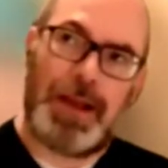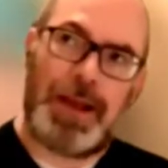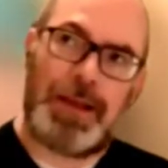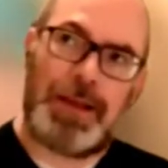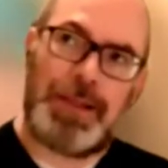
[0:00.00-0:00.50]

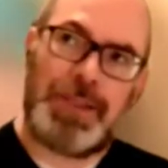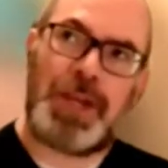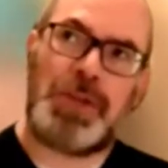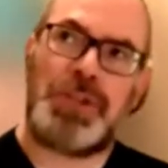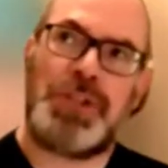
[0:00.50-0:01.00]

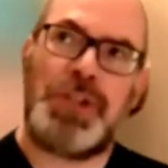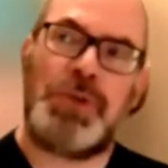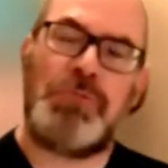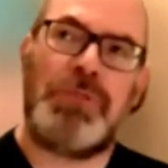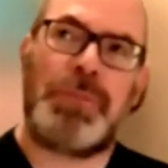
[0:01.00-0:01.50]
those
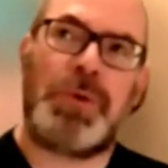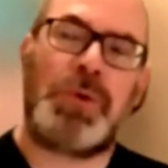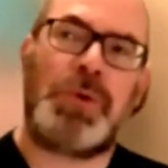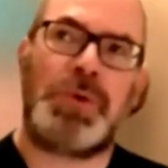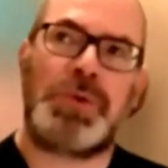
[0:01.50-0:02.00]
new
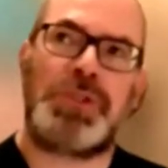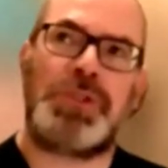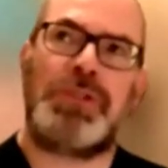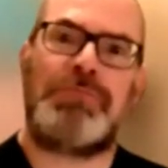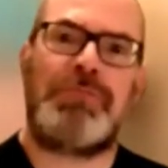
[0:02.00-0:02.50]
reports
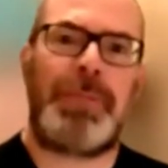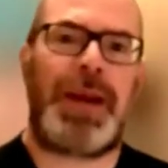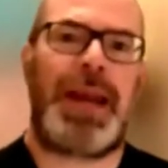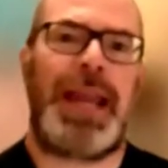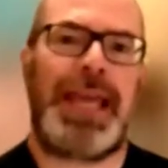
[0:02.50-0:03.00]
to
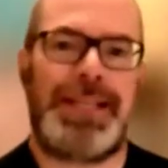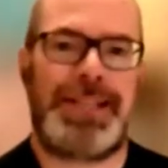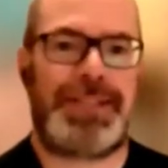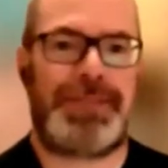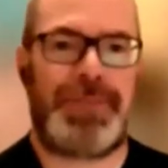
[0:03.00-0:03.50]

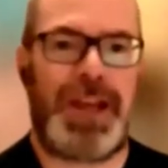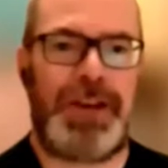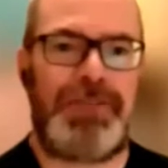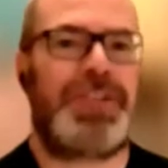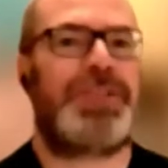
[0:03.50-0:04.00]
replace kind
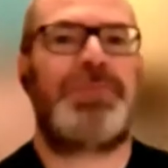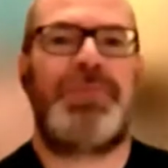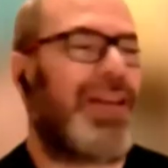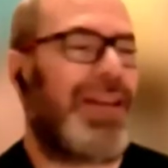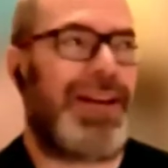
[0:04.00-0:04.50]
of the
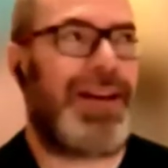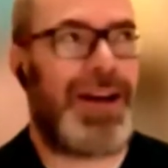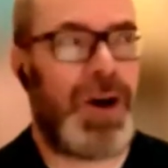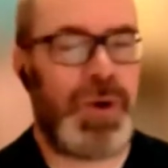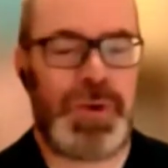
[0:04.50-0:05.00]

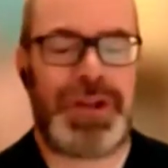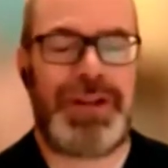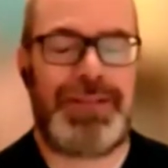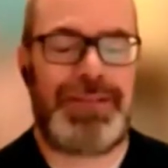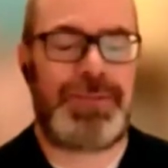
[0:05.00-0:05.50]
old
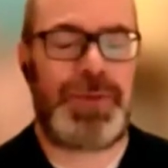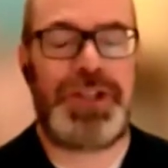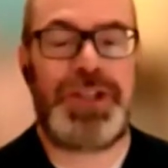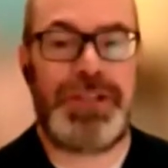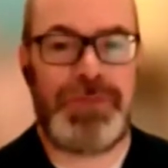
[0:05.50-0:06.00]

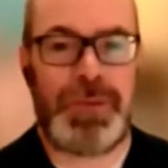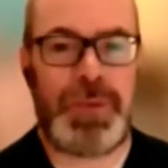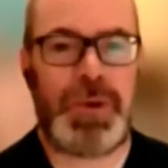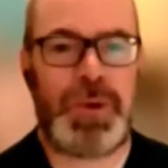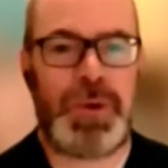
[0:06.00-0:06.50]
spreadsheet
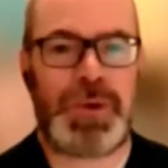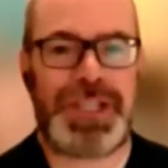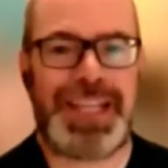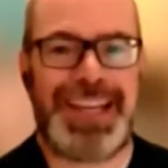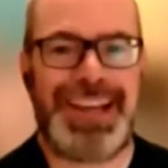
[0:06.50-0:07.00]

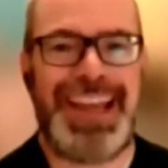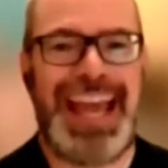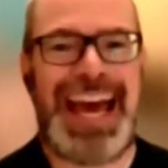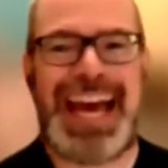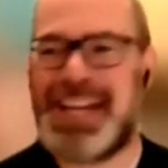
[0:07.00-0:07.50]
reporting,
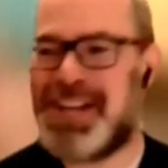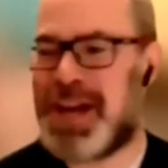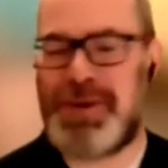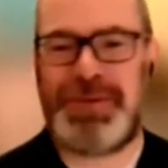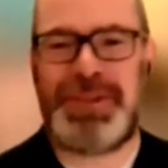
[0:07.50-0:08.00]
and
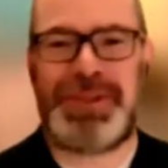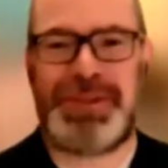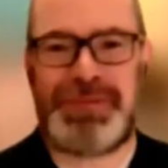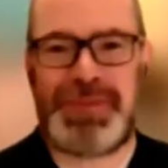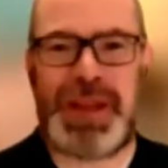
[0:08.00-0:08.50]
know
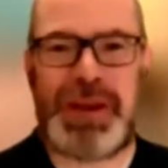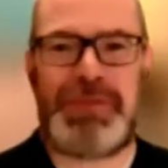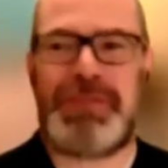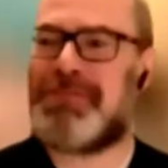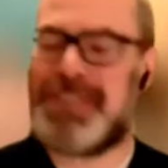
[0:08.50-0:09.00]
that
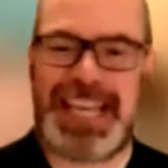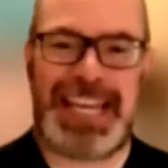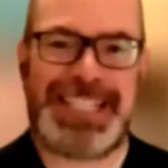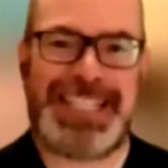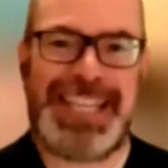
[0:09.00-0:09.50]
the
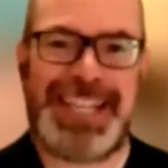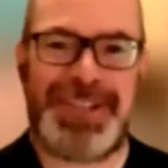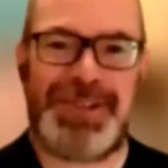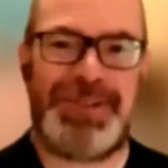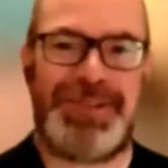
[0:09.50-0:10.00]
fidelity
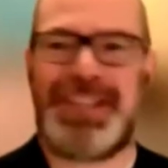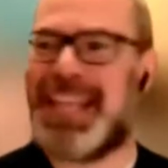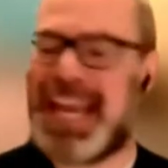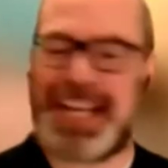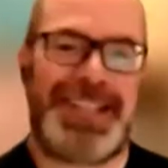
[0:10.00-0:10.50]
issues and
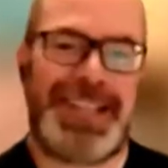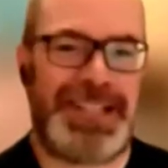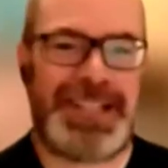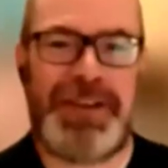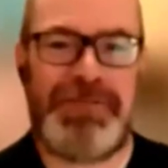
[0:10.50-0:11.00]
the
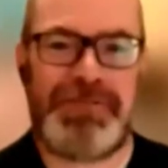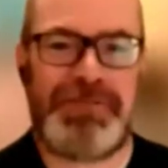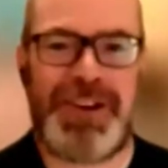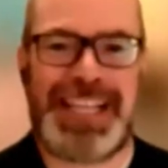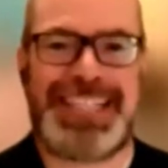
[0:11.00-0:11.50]
accidental
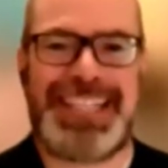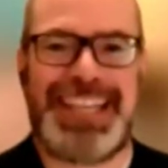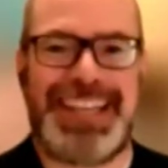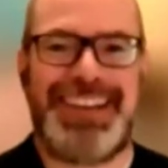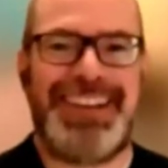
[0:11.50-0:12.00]

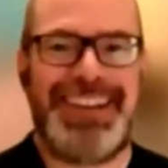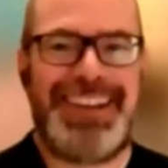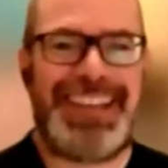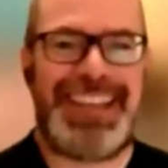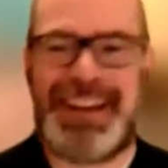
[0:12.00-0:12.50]
overwriting
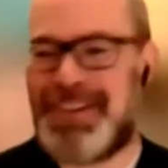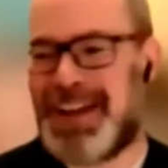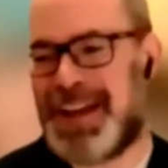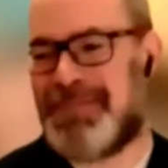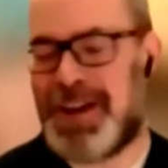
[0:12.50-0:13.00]

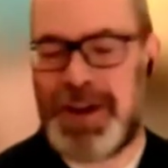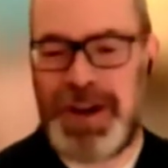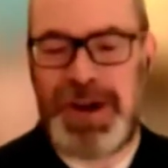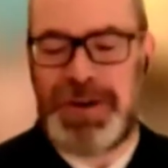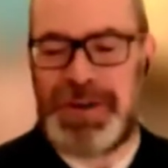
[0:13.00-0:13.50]
are
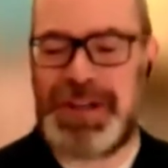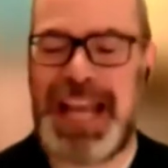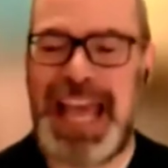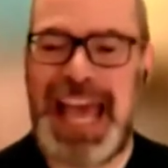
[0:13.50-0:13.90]
gone.